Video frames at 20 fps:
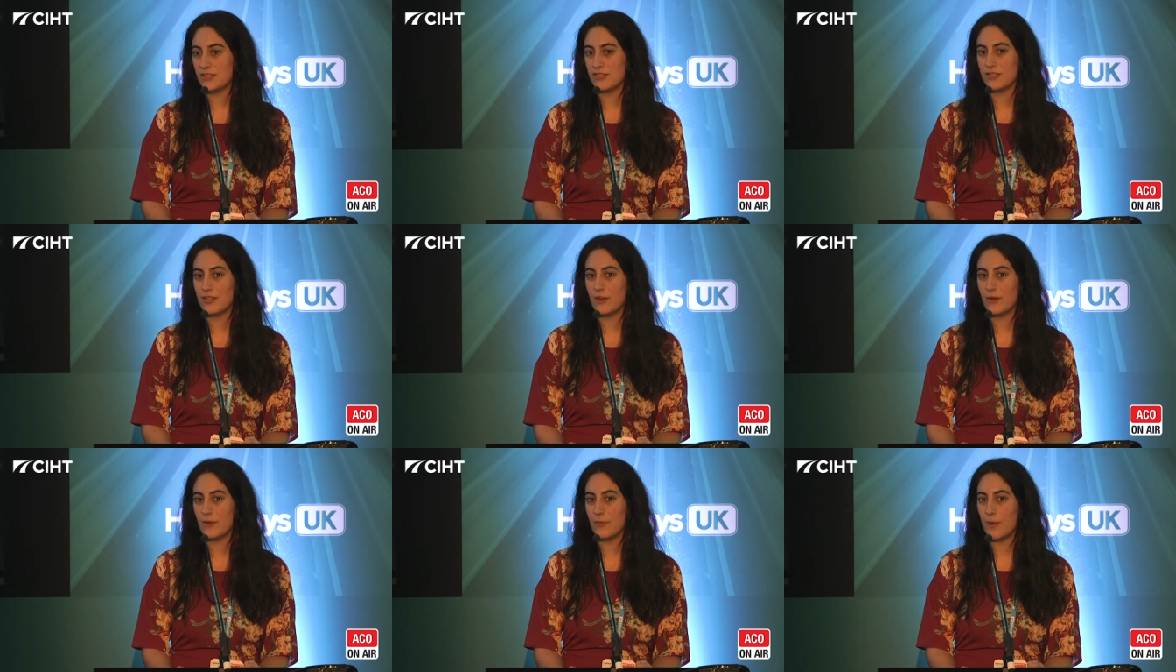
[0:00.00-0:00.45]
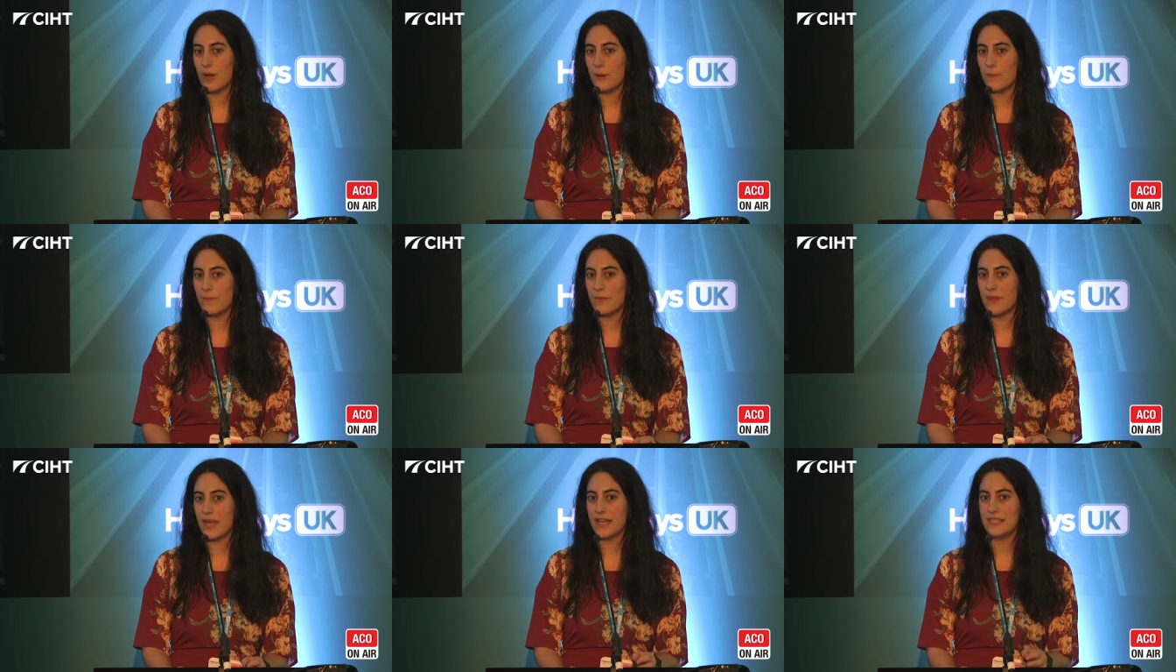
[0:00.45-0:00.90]
So
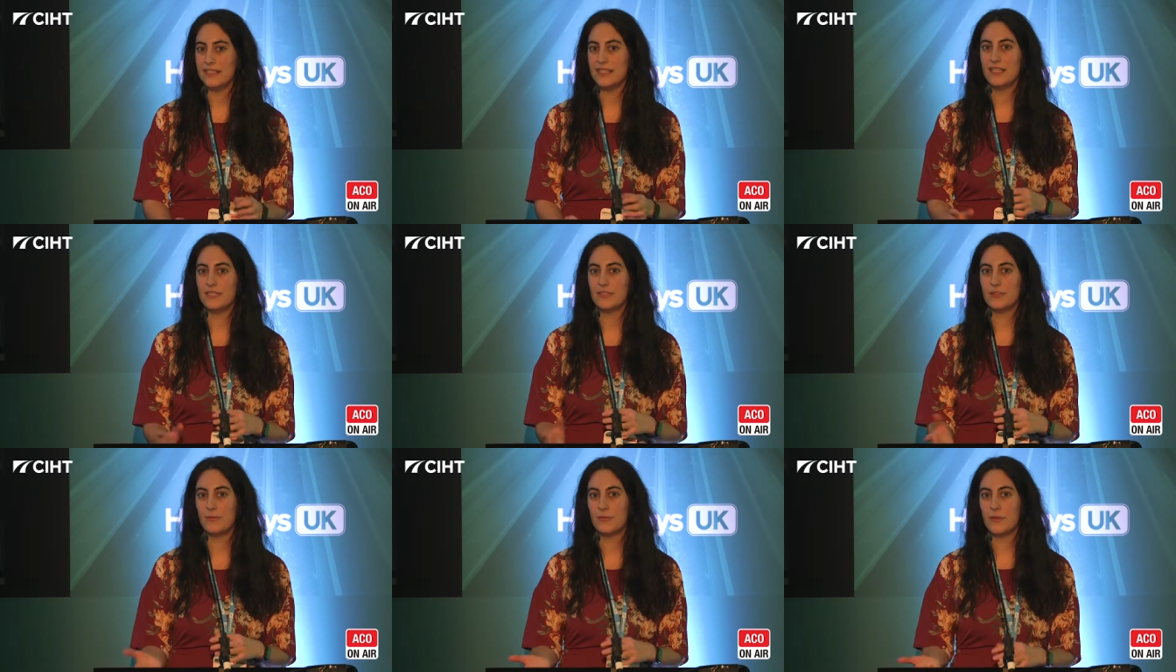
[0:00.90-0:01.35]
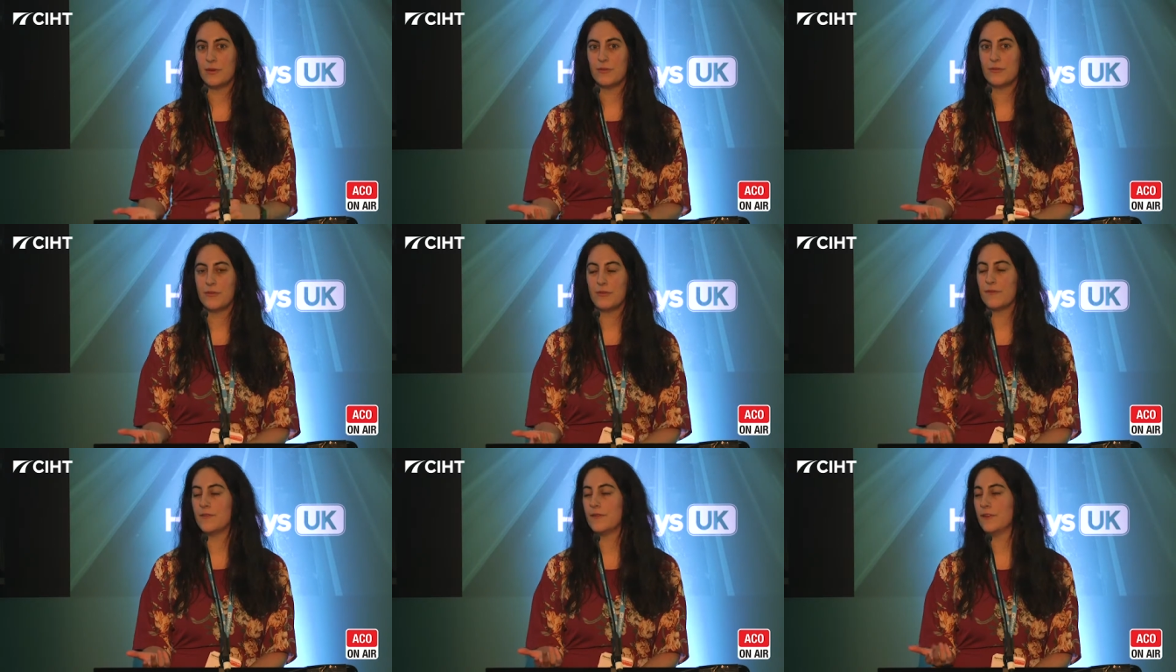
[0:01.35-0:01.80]
I sit on
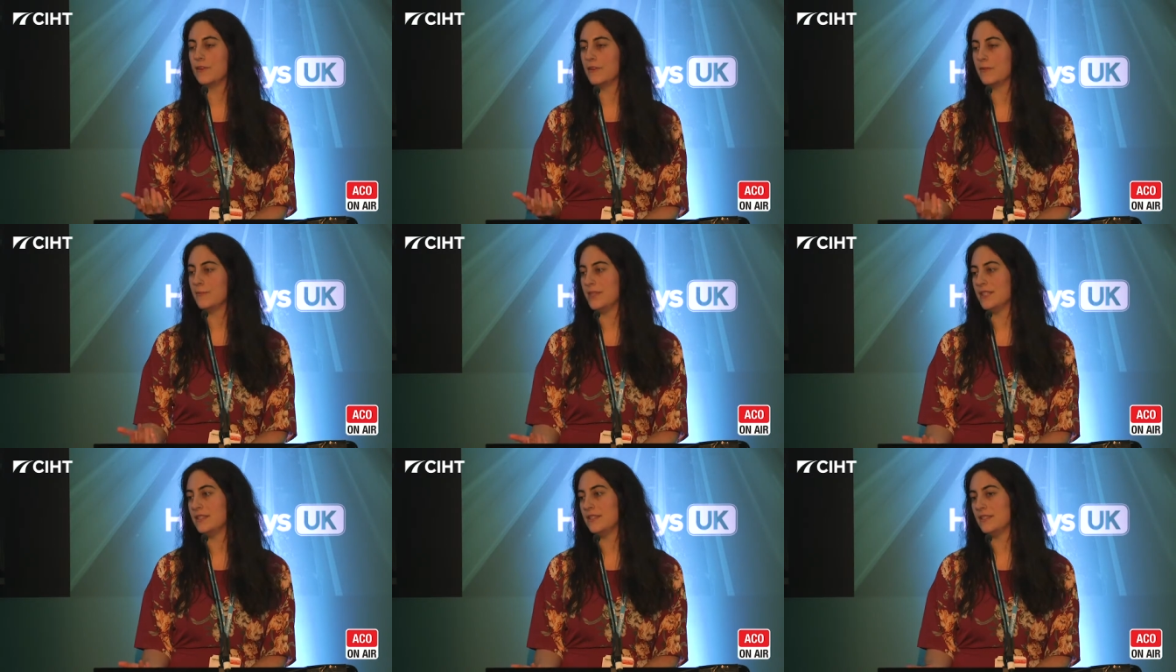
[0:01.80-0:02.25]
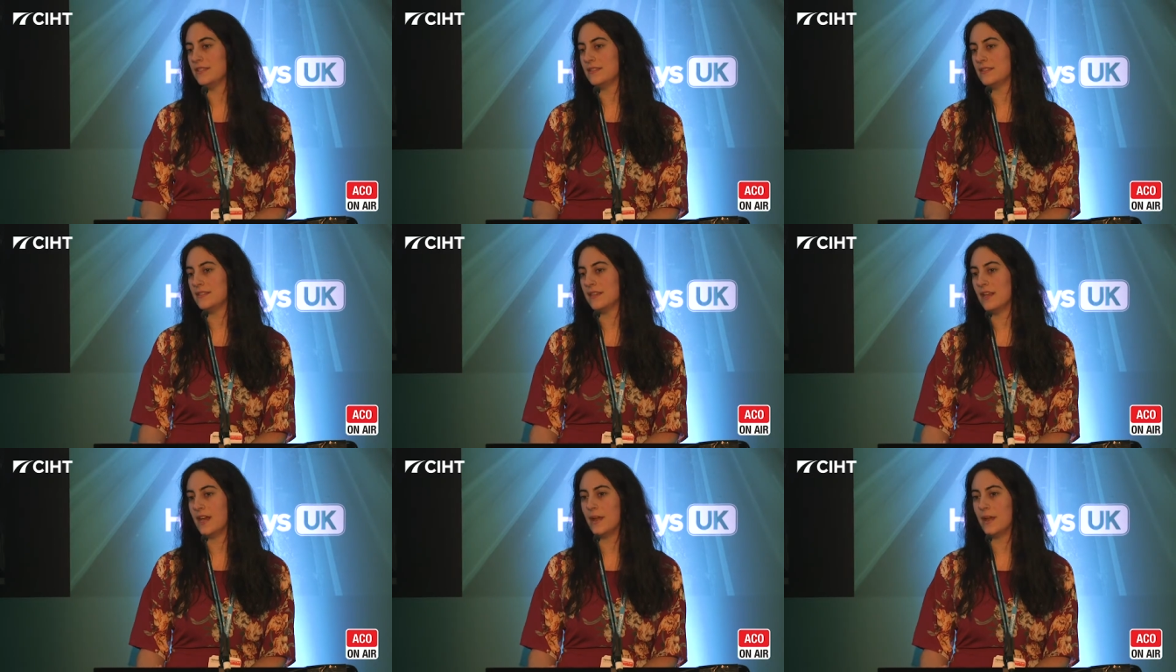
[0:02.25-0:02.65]
both of their committees.